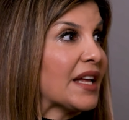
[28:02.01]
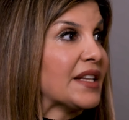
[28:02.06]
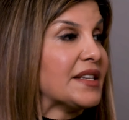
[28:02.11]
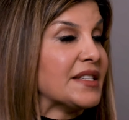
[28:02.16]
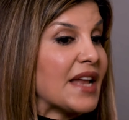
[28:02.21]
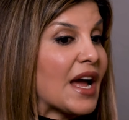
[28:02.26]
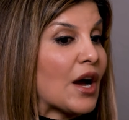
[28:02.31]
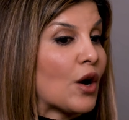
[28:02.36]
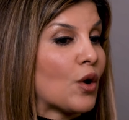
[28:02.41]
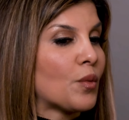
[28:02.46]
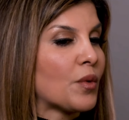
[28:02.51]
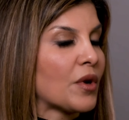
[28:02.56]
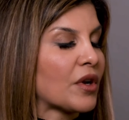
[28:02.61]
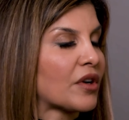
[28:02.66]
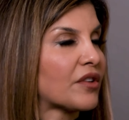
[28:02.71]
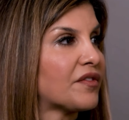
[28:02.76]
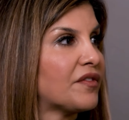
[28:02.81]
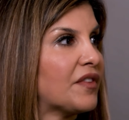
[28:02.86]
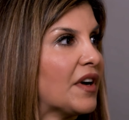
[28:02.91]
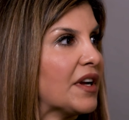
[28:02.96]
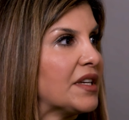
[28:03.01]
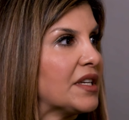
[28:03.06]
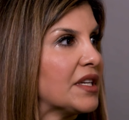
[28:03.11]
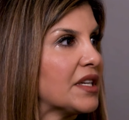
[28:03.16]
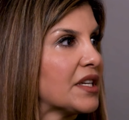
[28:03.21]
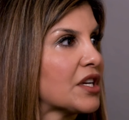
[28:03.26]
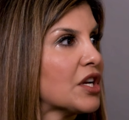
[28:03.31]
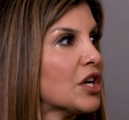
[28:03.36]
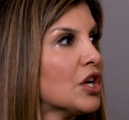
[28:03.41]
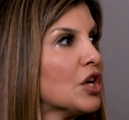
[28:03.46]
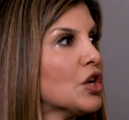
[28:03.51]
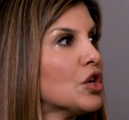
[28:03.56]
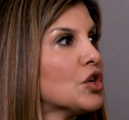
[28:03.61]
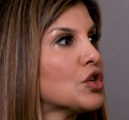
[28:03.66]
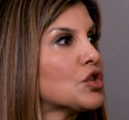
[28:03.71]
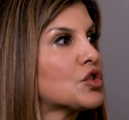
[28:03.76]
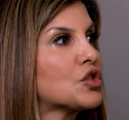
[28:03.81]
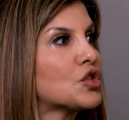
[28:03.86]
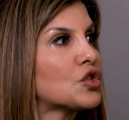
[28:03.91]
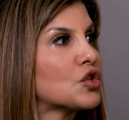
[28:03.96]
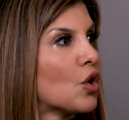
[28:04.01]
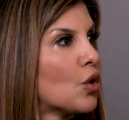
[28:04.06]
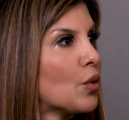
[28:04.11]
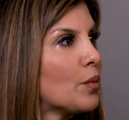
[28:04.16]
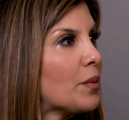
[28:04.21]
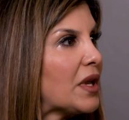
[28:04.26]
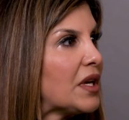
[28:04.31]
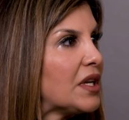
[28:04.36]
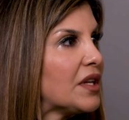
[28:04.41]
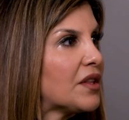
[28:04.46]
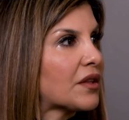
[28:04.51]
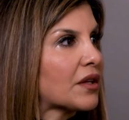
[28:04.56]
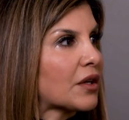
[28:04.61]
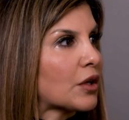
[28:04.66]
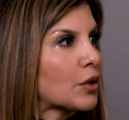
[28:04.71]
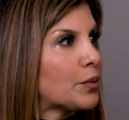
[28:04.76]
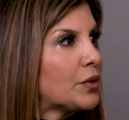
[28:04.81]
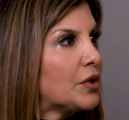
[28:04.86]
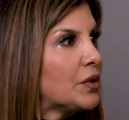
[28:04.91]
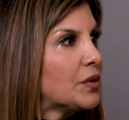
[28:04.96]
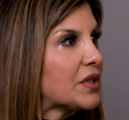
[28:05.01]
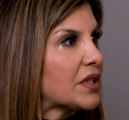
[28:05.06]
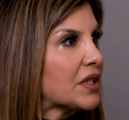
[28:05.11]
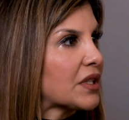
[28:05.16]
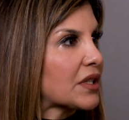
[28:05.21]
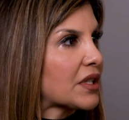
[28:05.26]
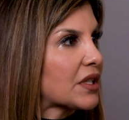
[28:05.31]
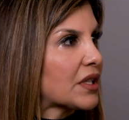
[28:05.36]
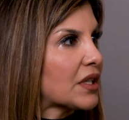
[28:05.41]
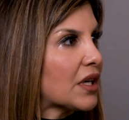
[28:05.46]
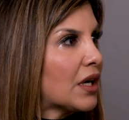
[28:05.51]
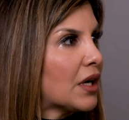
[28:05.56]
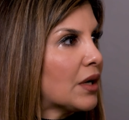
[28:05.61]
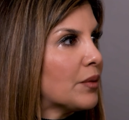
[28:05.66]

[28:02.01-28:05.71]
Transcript: And now we are finding so many therapeutic